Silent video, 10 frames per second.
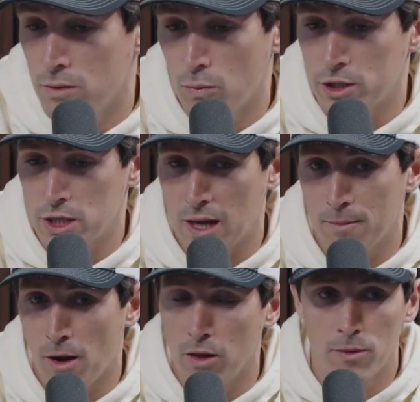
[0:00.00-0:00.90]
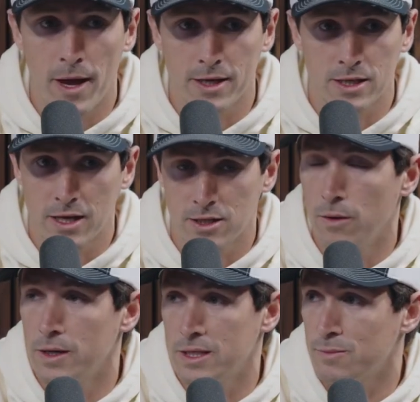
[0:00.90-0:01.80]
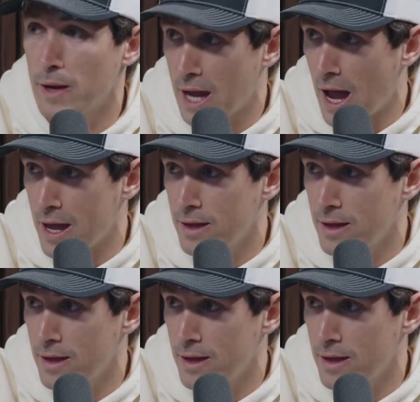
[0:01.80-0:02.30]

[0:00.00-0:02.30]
Wishing him all the best, as always. That's my guy.